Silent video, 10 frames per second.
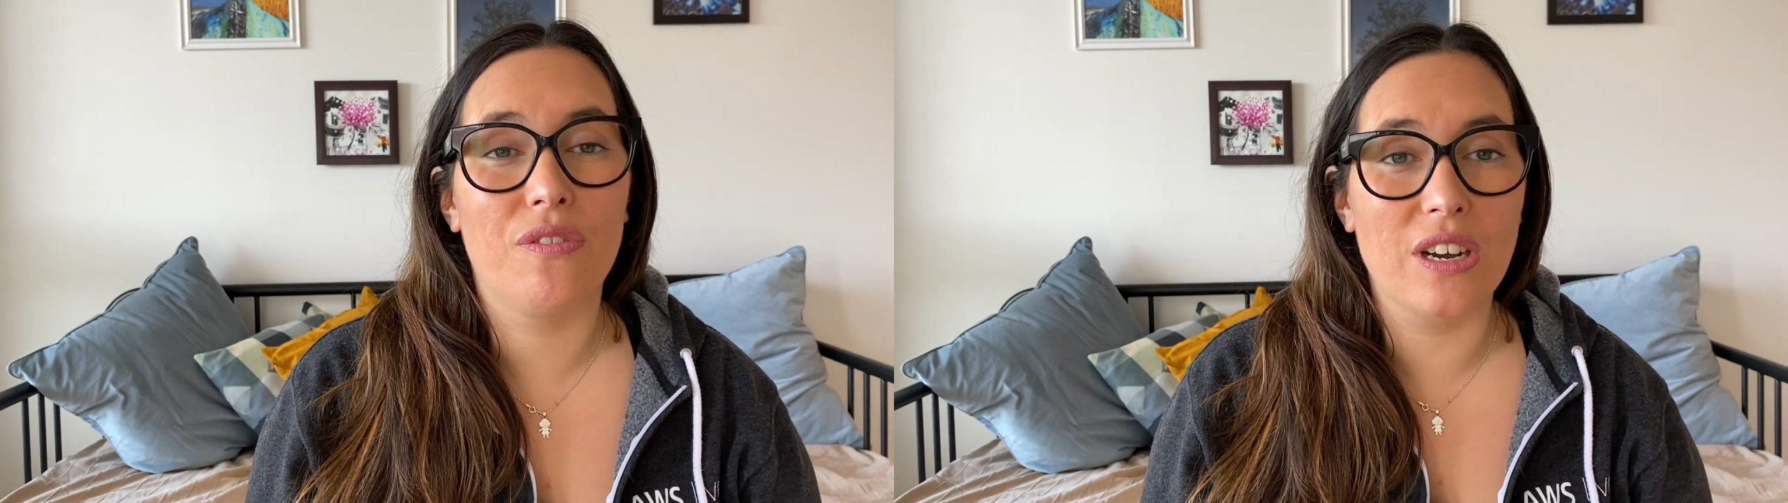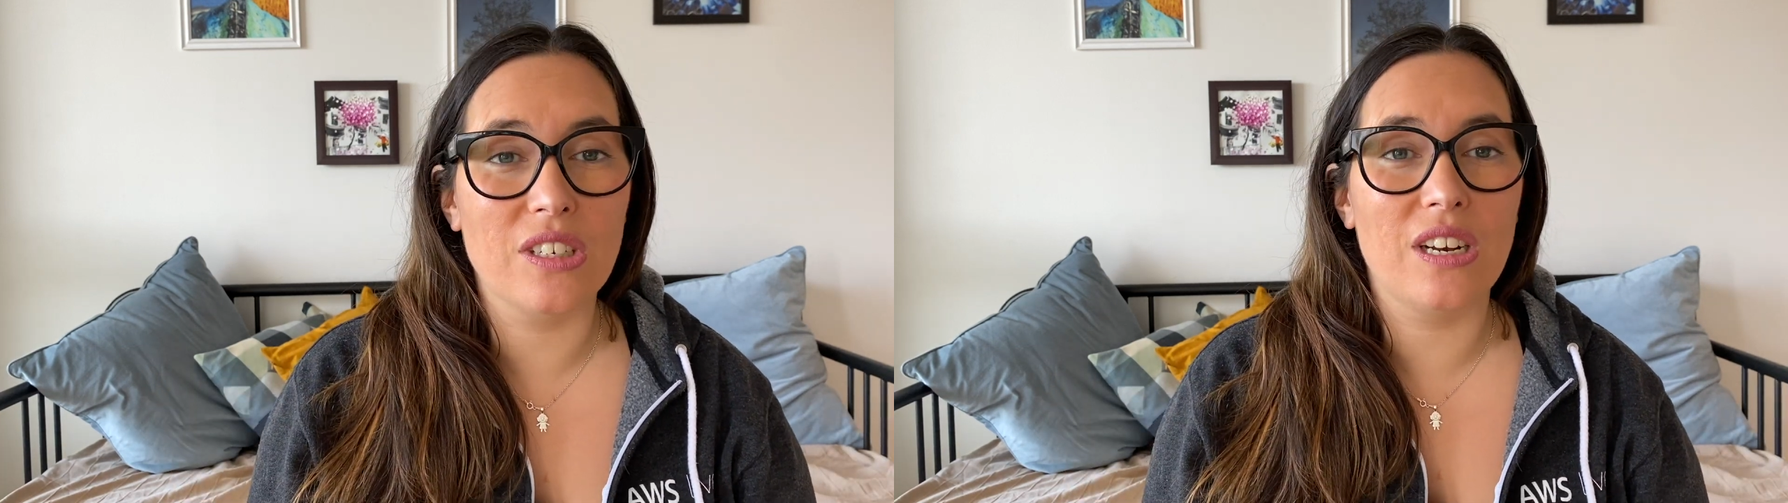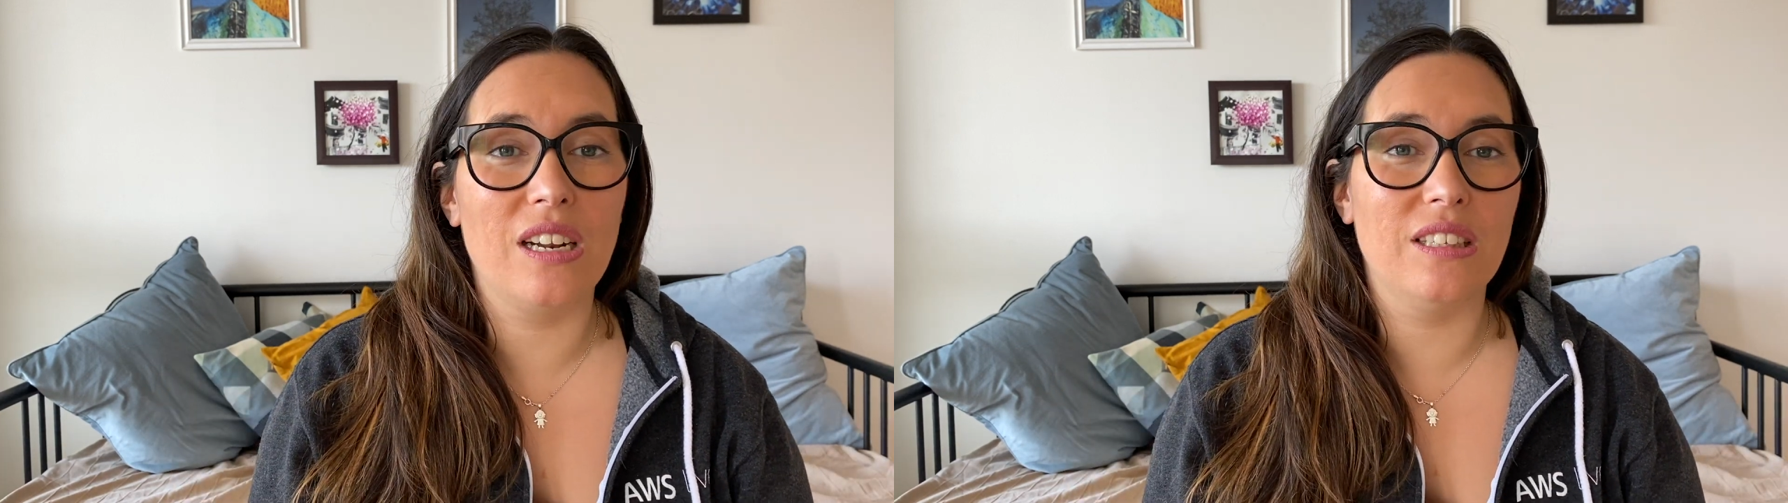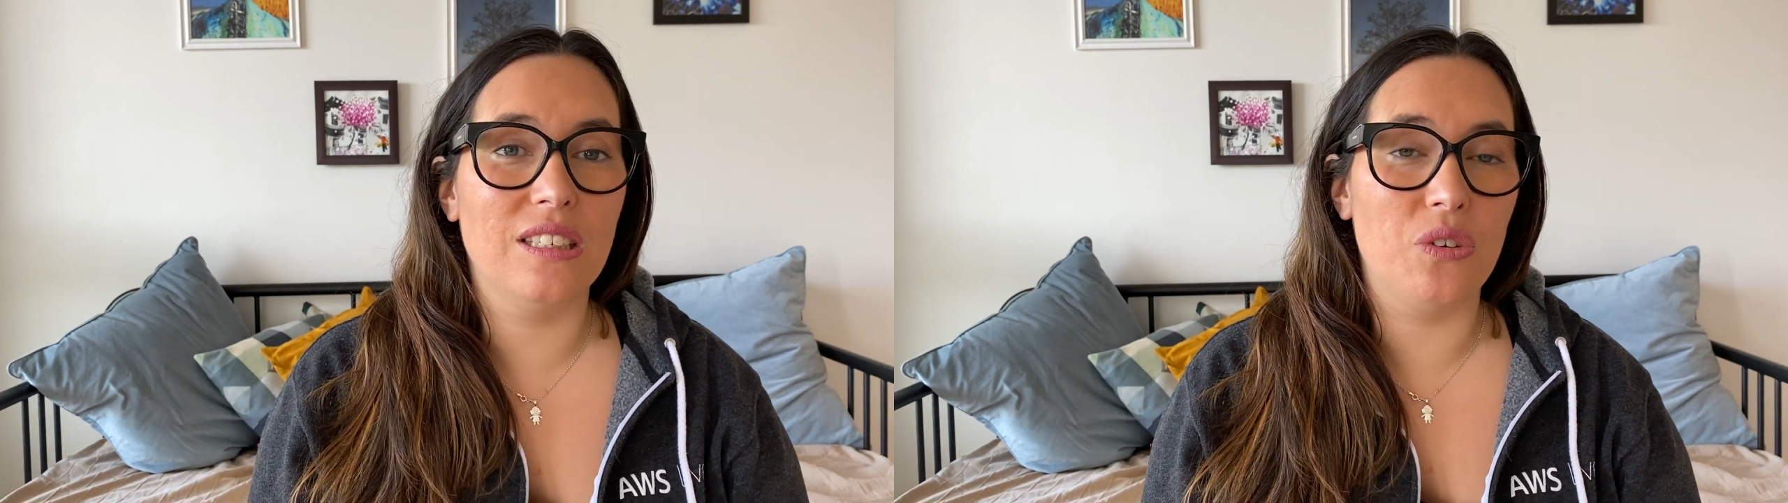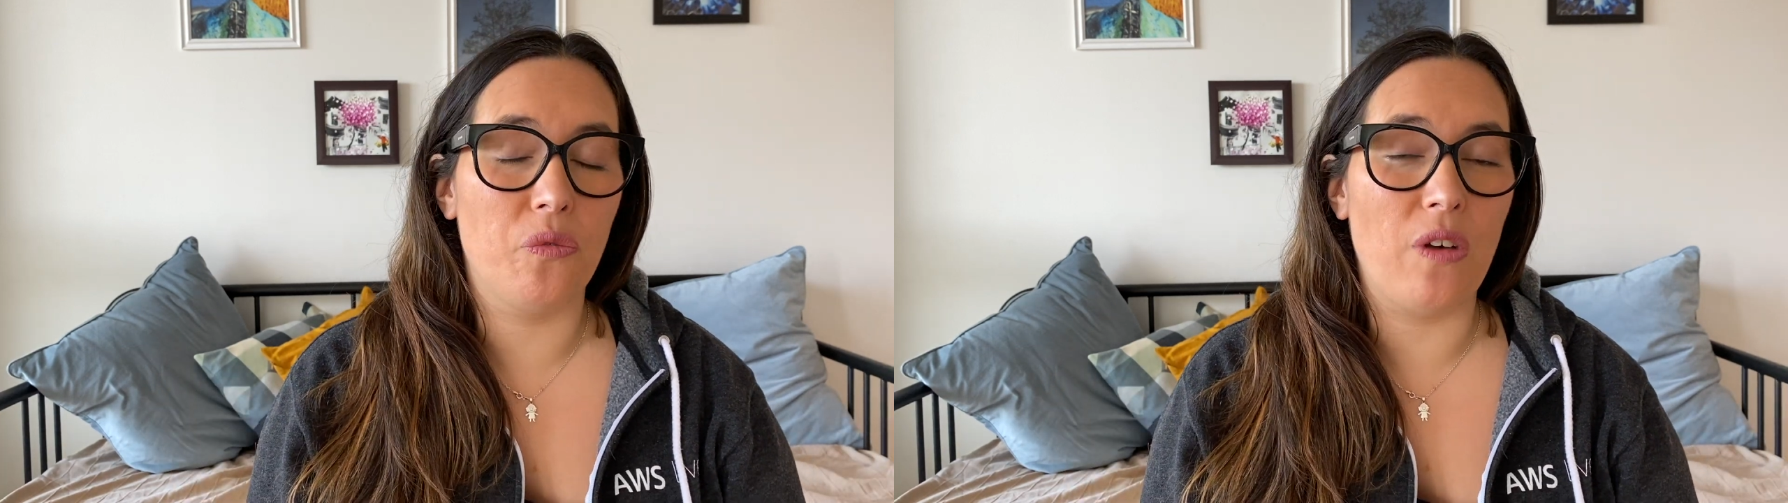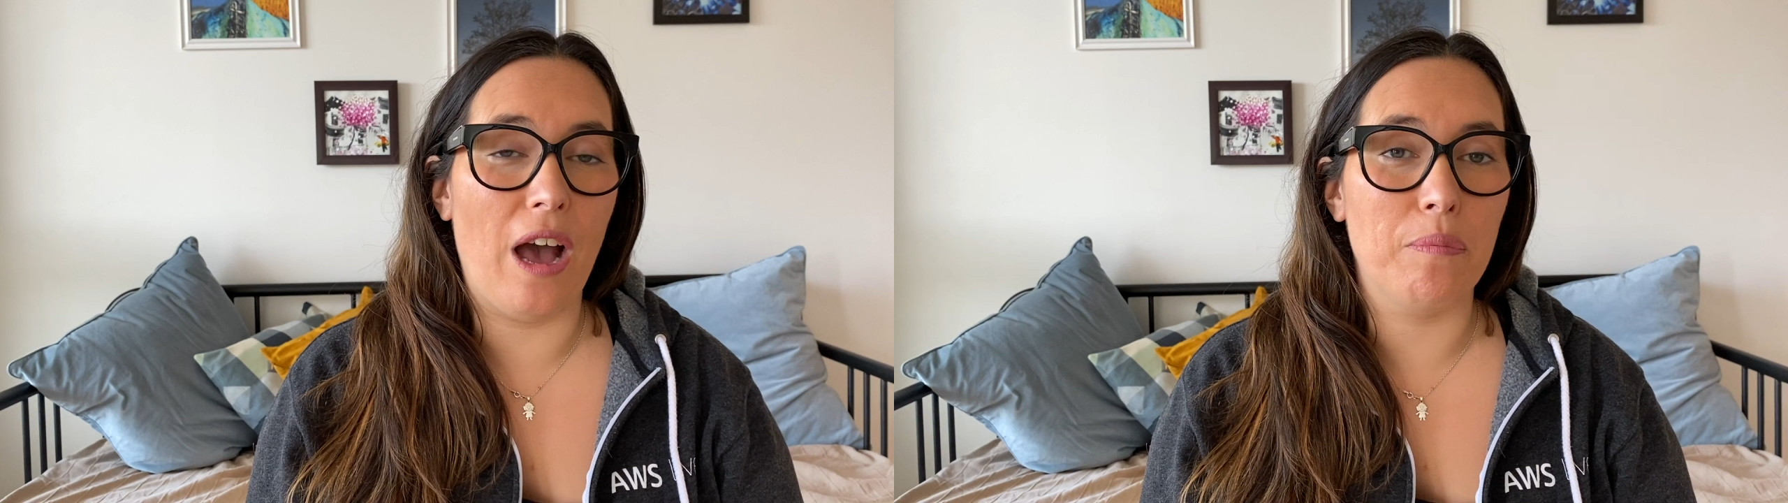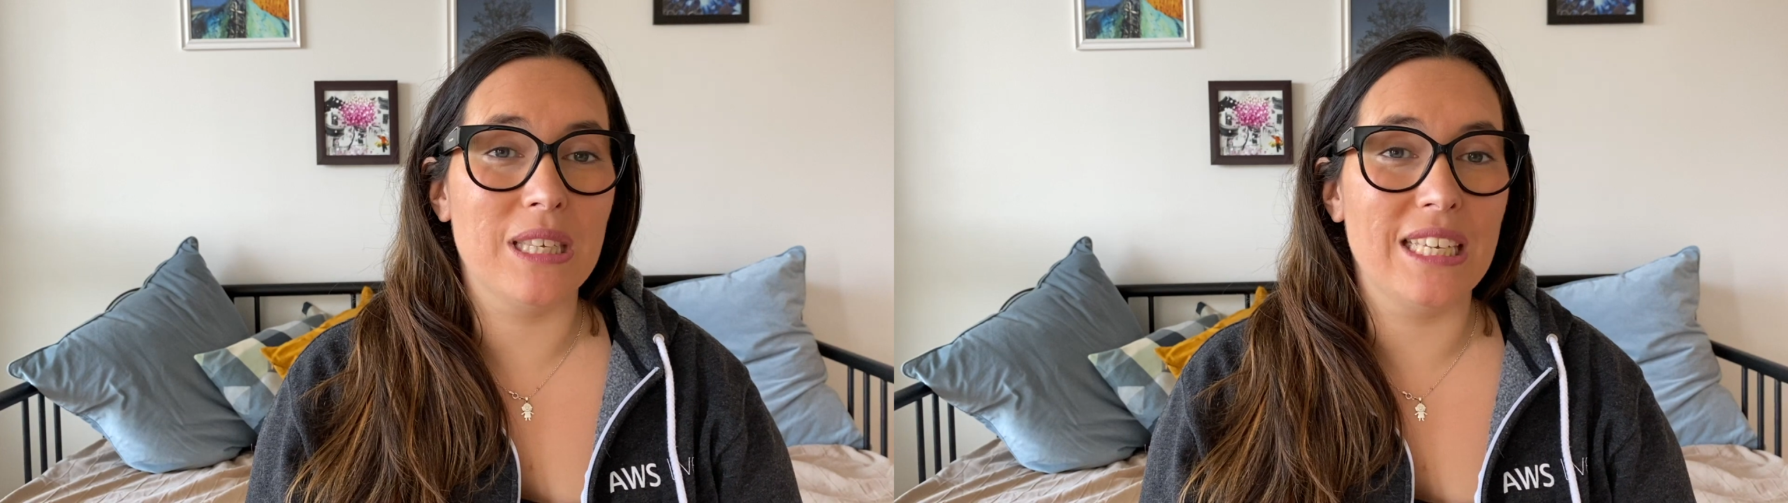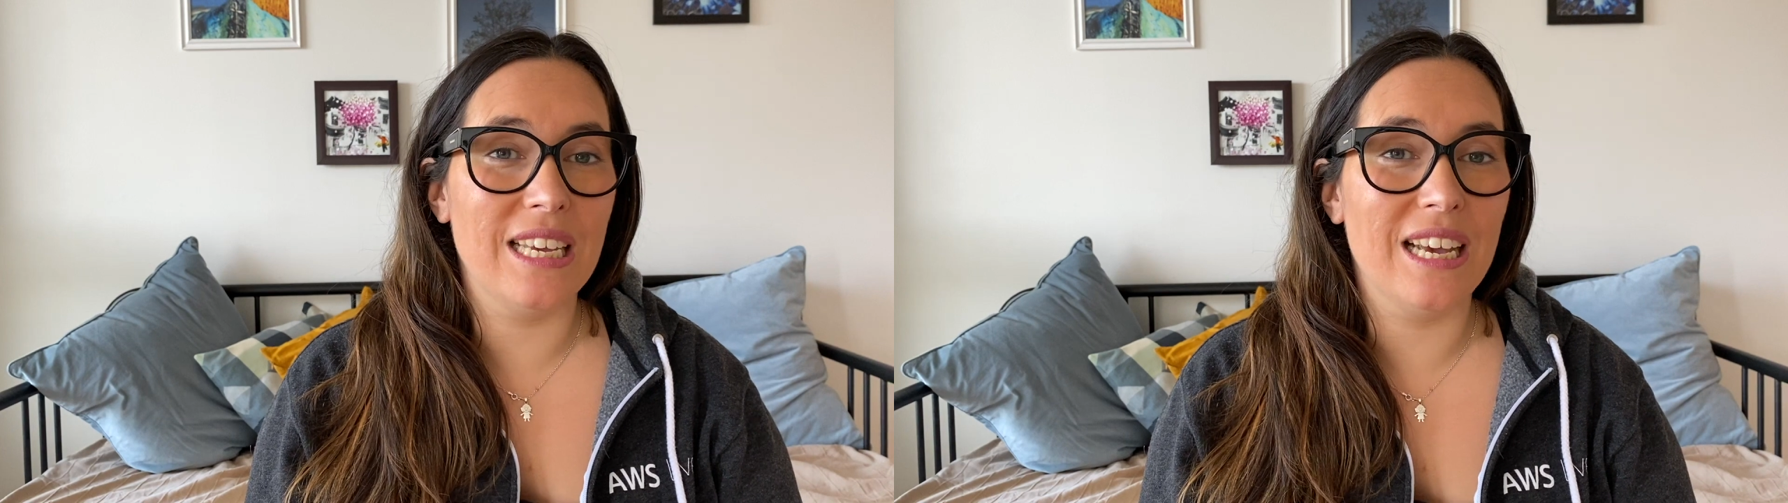functionalities of
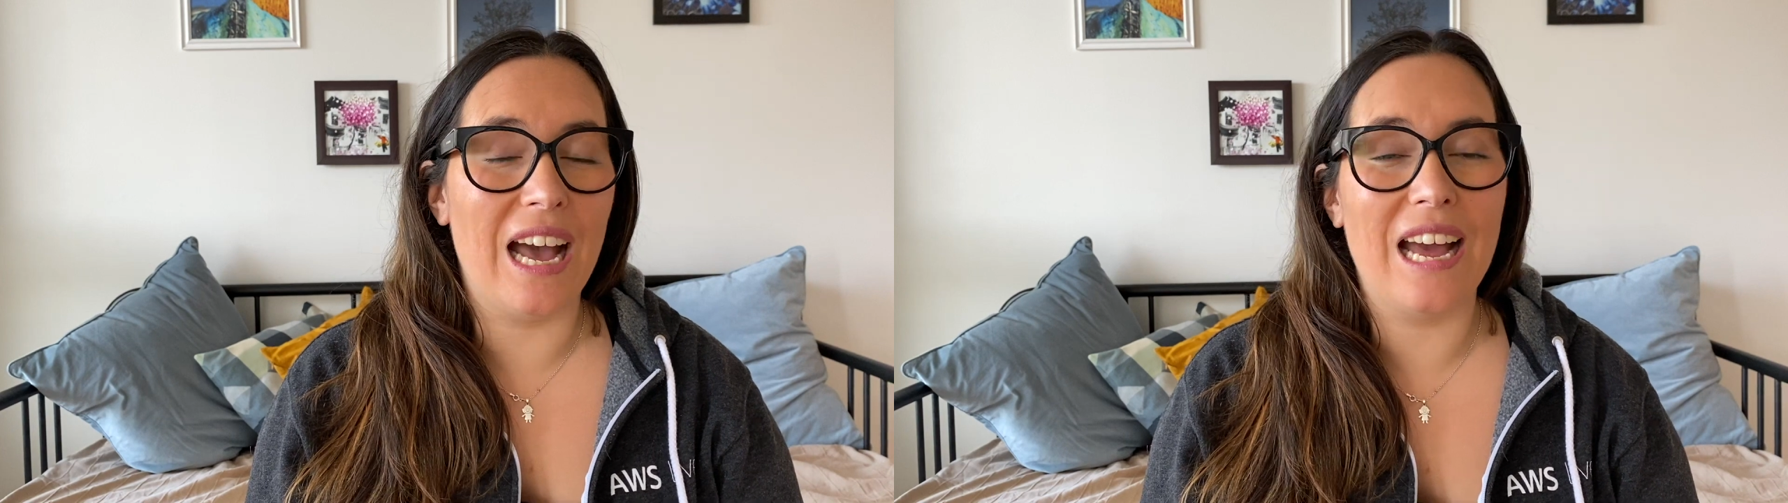AppSync